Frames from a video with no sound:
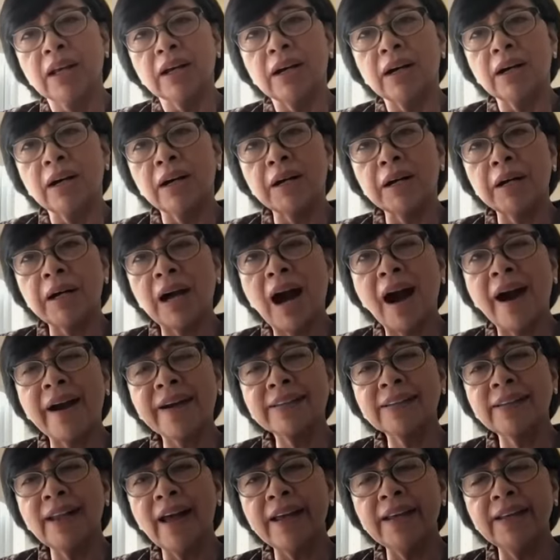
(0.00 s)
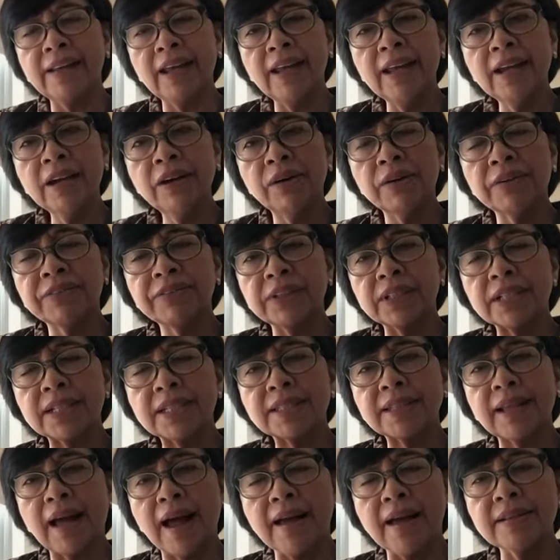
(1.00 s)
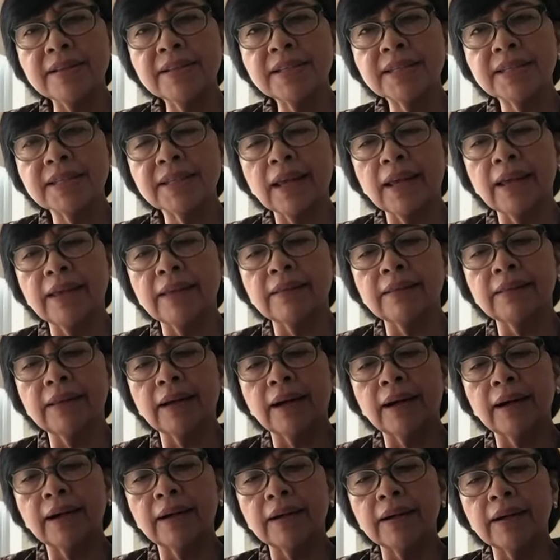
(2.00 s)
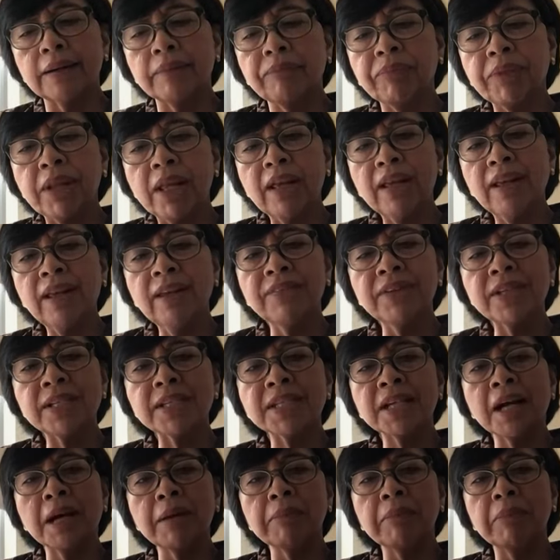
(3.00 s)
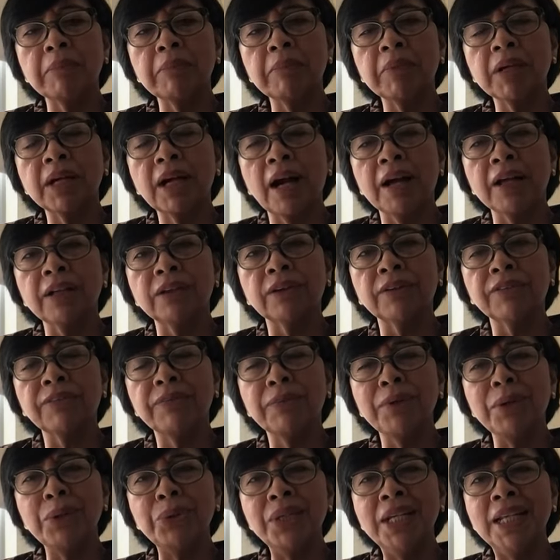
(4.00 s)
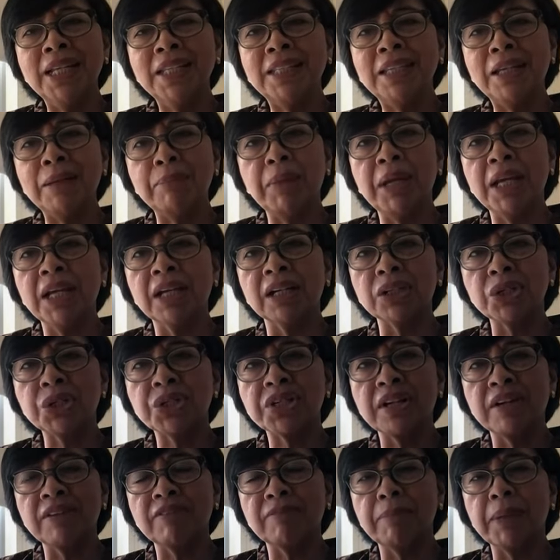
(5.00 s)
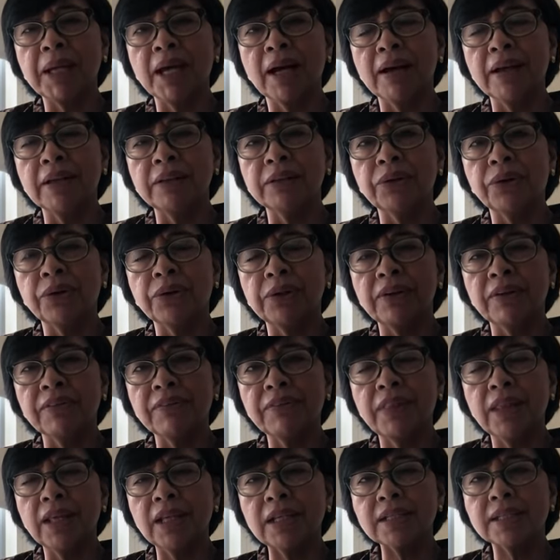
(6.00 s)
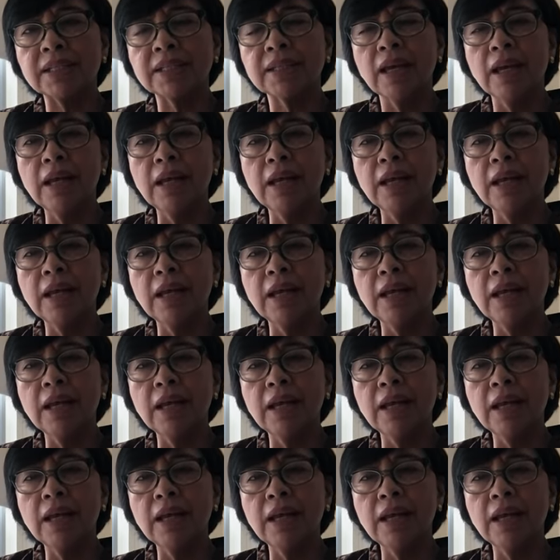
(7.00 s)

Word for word: uh, hardlining of the stance and uh, even some kind of unity being achieved behind all of this.